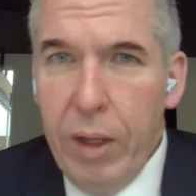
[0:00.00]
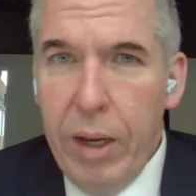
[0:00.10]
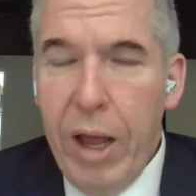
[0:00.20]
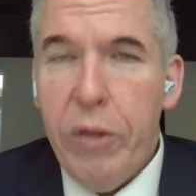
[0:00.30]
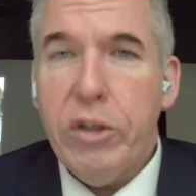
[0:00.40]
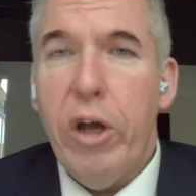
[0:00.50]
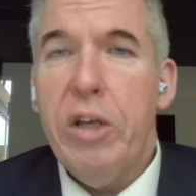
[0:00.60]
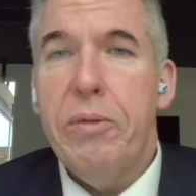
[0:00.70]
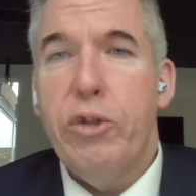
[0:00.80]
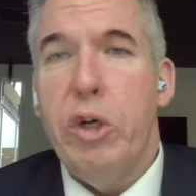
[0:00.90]
Now, this
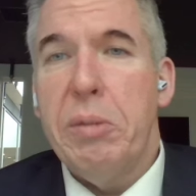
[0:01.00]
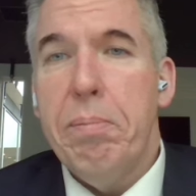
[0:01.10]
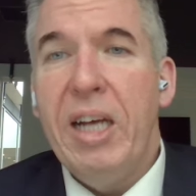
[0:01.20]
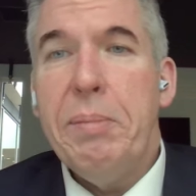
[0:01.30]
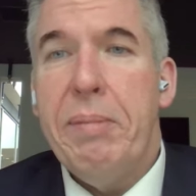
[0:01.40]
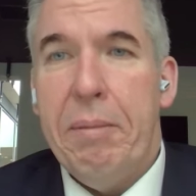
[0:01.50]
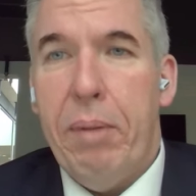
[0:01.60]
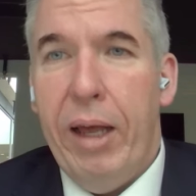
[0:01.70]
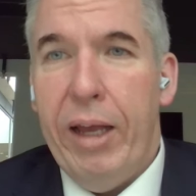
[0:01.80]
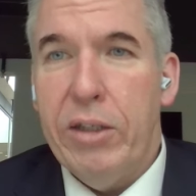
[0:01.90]
health insurance must be in
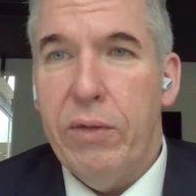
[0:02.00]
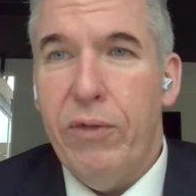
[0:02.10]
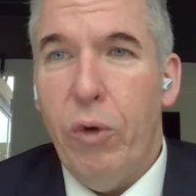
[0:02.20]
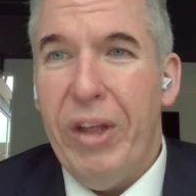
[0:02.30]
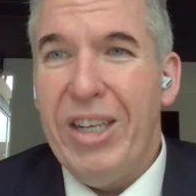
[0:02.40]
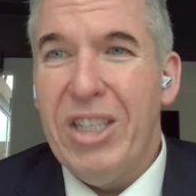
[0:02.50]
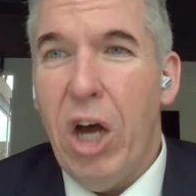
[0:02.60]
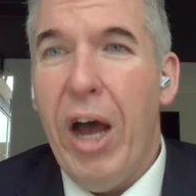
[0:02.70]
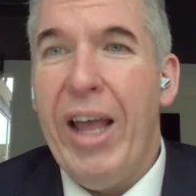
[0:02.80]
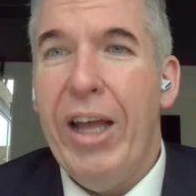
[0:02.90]
place for the
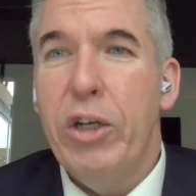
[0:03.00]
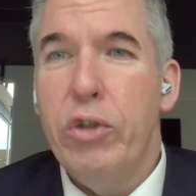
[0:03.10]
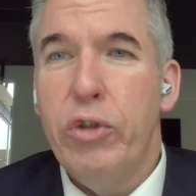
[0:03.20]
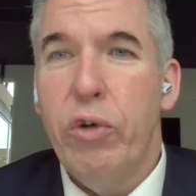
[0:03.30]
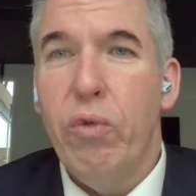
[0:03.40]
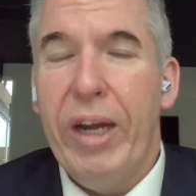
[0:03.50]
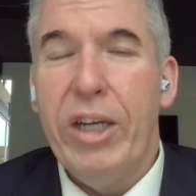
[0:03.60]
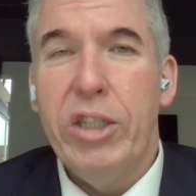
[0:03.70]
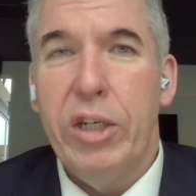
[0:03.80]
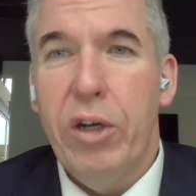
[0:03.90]
entire
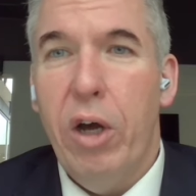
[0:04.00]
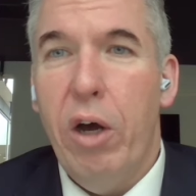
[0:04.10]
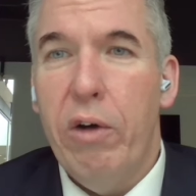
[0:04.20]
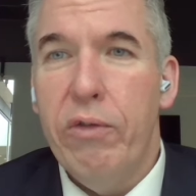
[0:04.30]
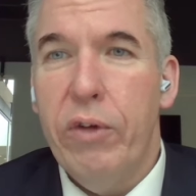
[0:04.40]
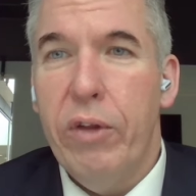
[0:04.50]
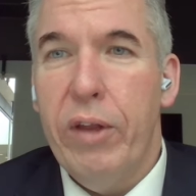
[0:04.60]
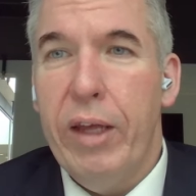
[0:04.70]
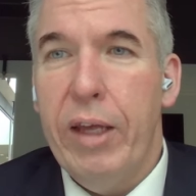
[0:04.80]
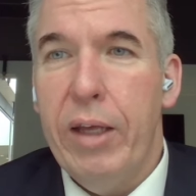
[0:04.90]
duration of
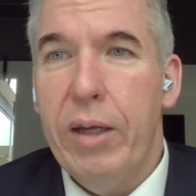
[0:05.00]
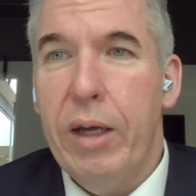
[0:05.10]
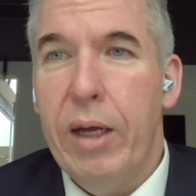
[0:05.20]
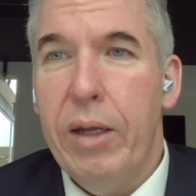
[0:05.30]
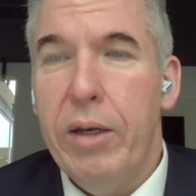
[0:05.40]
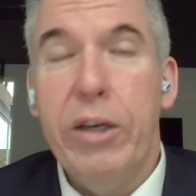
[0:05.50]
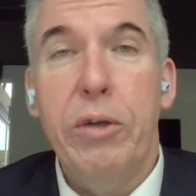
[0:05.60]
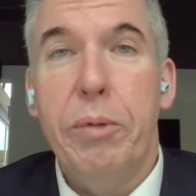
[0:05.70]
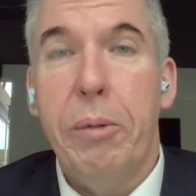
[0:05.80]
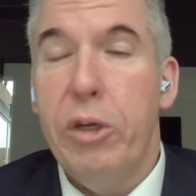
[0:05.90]
the in
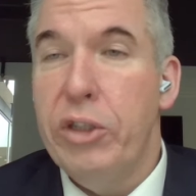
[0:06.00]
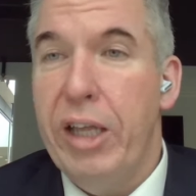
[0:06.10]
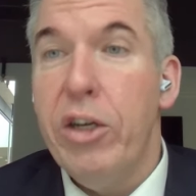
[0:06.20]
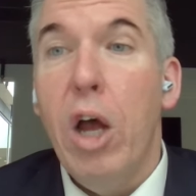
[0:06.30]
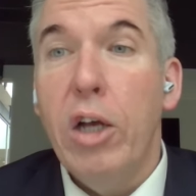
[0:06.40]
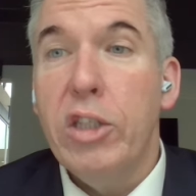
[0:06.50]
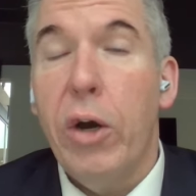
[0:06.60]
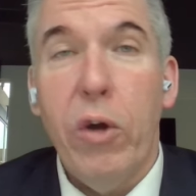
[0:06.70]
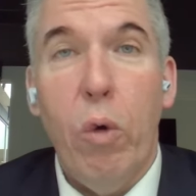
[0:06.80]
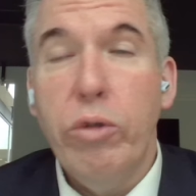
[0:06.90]
New Zealand.
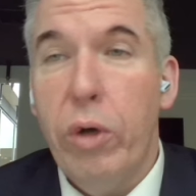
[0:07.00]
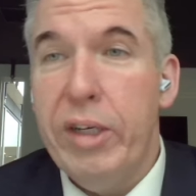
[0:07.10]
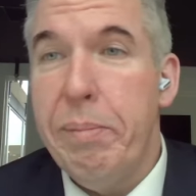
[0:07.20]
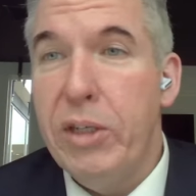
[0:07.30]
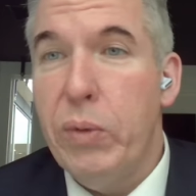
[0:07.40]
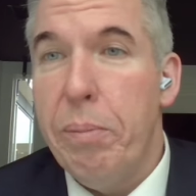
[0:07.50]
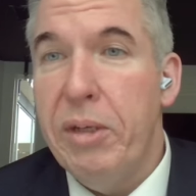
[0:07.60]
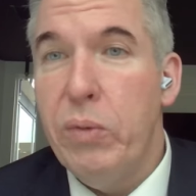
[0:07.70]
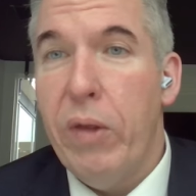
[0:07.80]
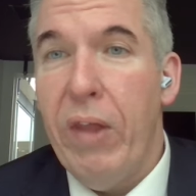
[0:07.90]
Sorry, also I did
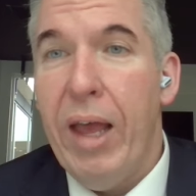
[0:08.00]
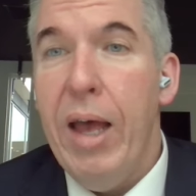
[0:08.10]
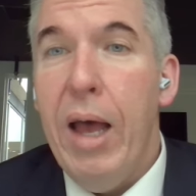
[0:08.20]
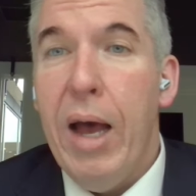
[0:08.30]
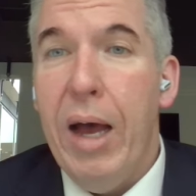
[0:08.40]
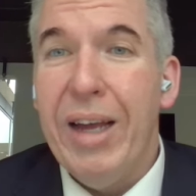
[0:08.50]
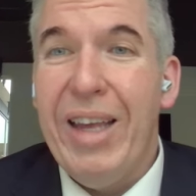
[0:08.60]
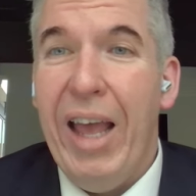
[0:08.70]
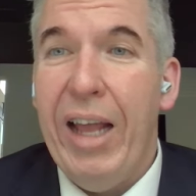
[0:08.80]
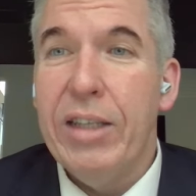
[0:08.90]
miss one there.
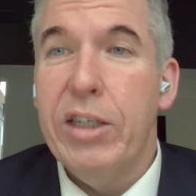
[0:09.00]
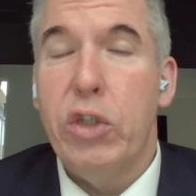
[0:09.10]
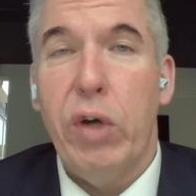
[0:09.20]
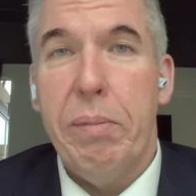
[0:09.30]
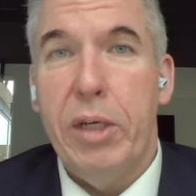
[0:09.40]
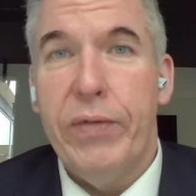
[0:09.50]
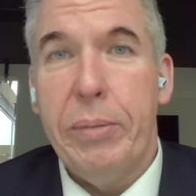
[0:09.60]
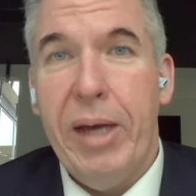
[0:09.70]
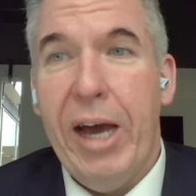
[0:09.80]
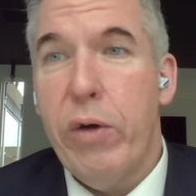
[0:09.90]
Cancer treatment of
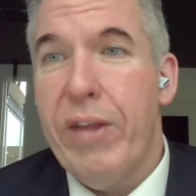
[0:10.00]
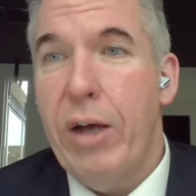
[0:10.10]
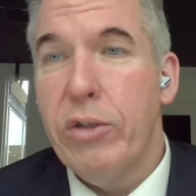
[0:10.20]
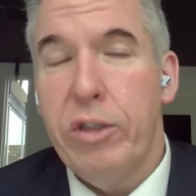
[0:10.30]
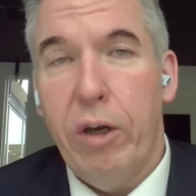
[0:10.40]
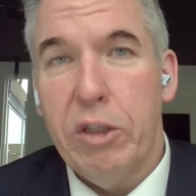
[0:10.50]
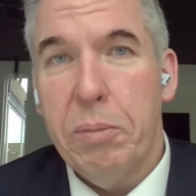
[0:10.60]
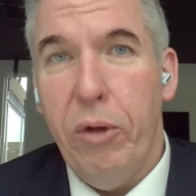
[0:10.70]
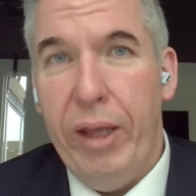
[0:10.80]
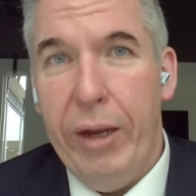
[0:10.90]
up to $100,000
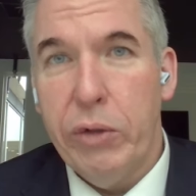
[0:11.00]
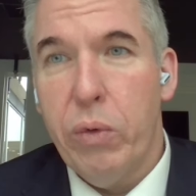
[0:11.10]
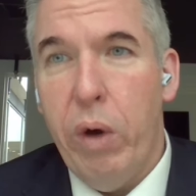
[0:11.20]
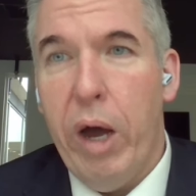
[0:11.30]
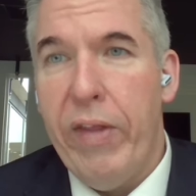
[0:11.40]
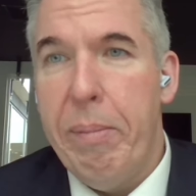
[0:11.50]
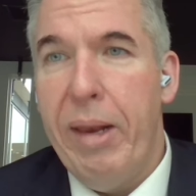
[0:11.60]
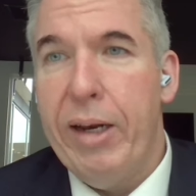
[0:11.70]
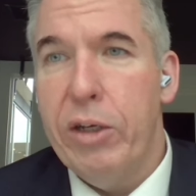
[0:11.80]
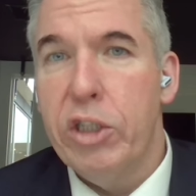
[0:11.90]
per year is required in that
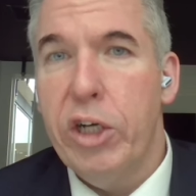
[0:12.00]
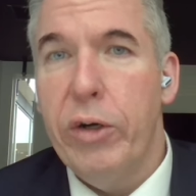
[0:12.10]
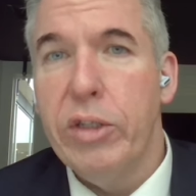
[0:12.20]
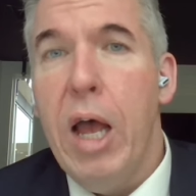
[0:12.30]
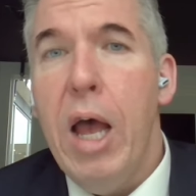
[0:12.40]
medical insurance.